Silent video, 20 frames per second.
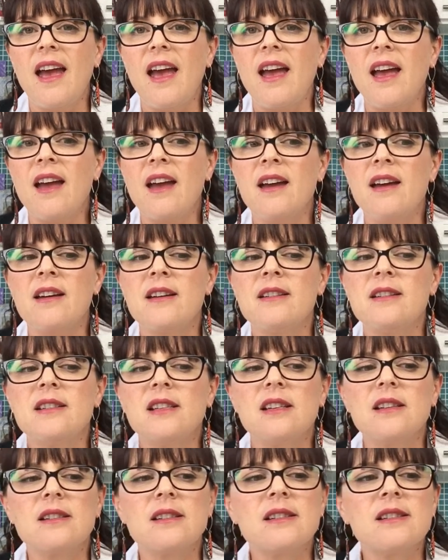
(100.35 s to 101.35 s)

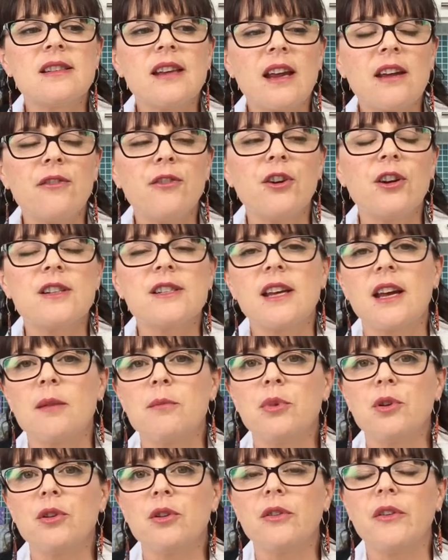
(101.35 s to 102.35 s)
And say, for
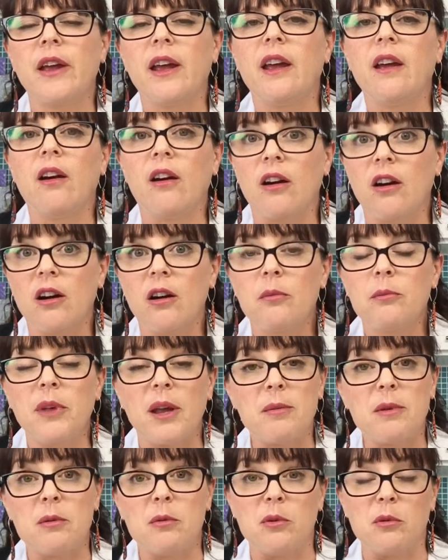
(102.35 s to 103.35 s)
example, they are
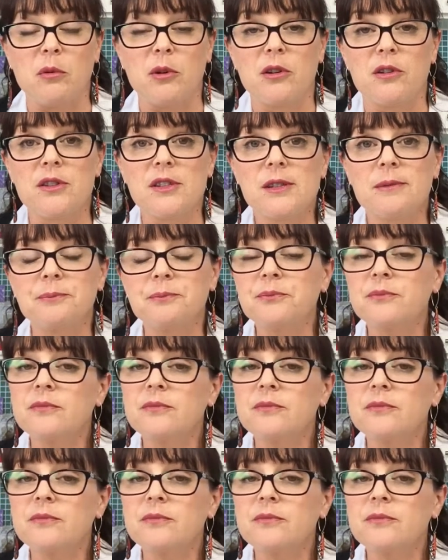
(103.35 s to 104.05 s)
baby boomers.